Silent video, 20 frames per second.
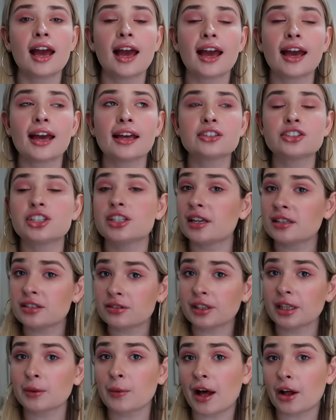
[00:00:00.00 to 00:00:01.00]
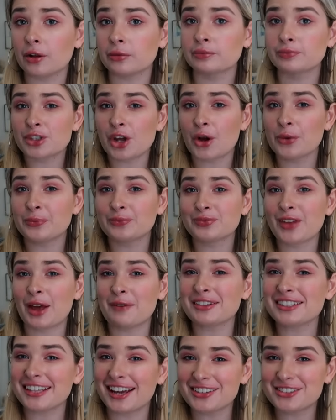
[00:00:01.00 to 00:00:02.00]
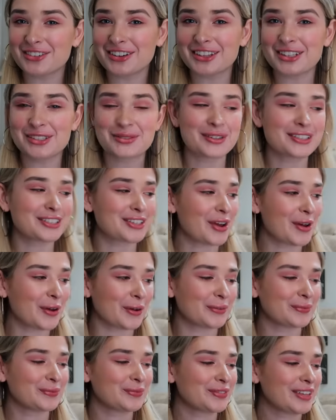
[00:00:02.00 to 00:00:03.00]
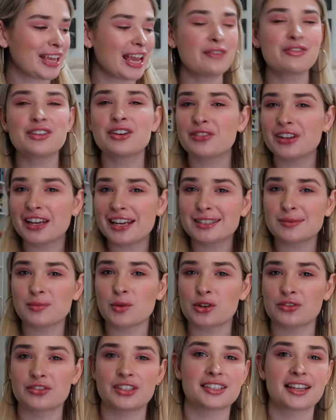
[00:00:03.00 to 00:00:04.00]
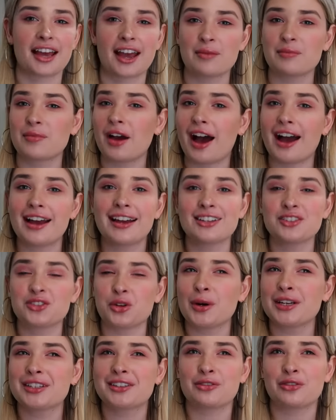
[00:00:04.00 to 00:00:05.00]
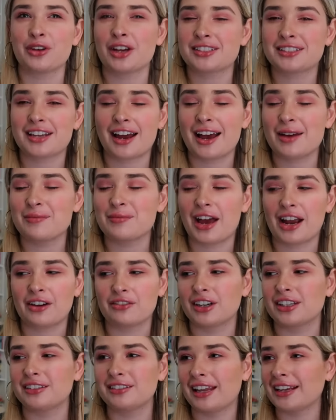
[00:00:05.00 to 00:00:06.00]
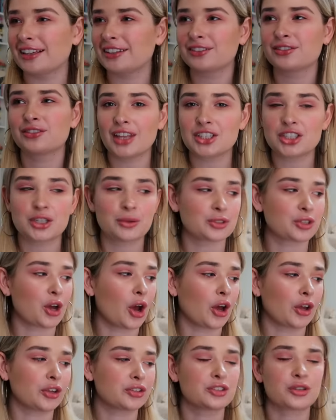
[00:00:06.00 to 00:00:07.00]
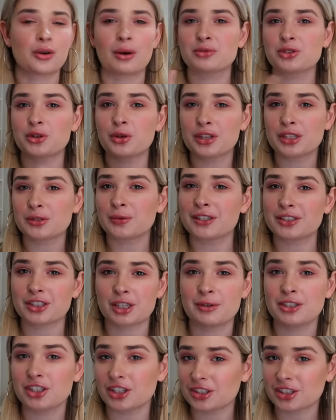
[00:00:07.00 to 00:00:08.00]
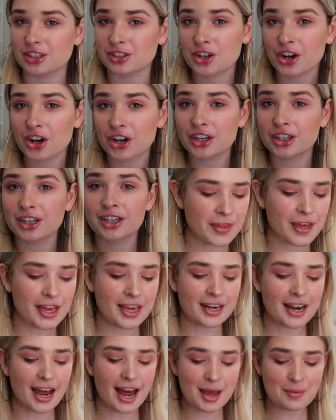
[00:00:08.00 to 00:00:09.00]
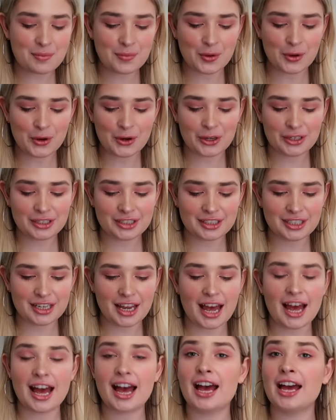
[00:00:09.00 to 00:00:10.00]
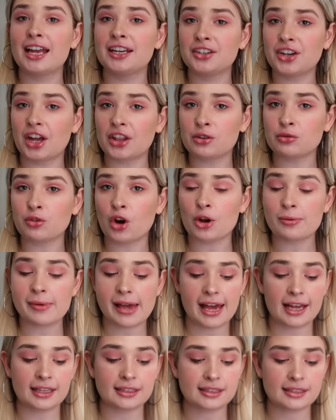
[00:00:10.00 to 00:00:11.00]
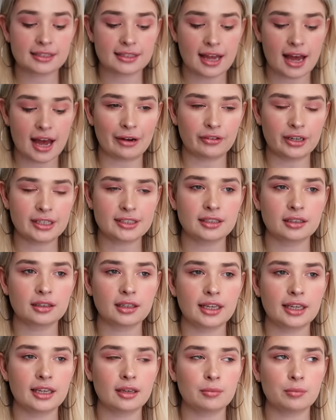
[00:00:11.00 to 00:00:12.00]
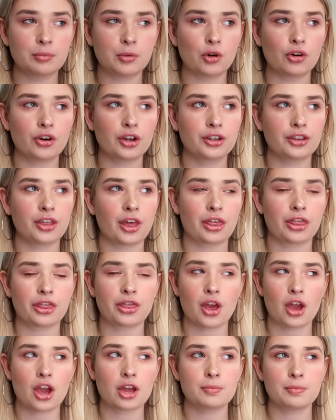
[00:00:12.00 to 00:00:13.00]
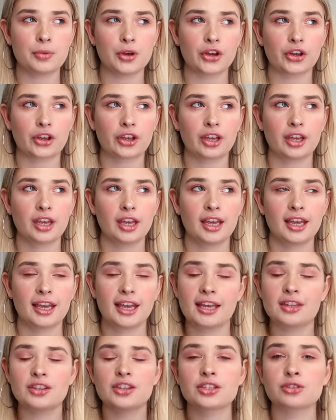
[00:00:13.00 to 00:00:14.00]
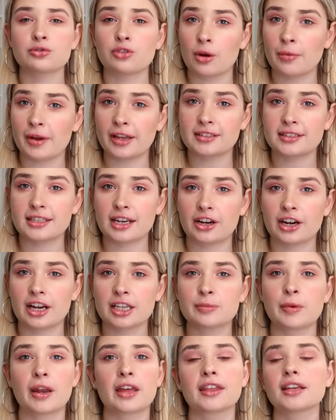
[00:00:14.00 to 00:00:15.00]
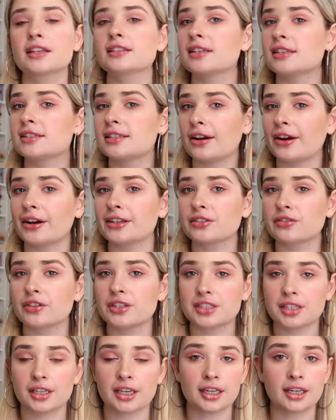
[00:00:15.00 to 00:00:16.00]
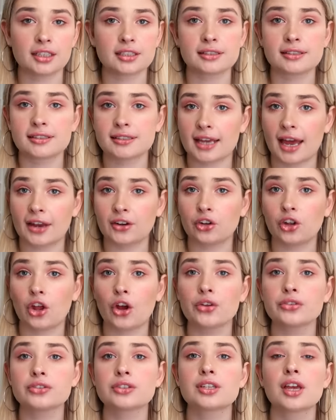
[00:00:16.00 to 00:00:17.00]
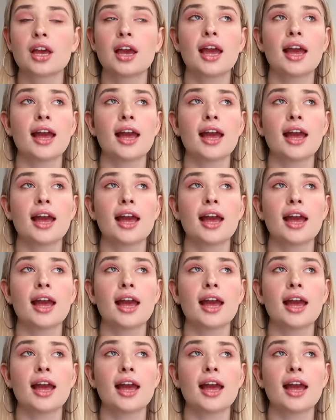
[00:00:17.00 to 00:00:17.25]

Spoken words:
And she does it really well. So I'm excited to read this one too. Even if it is more of the same. I enjoyed the first time I read like Then She Was Gone, so I'm sure this one is gonna be just as good. Then I bought another romance. I recently bought the third book in this romance series, but I think it's a series of interconnected standalones.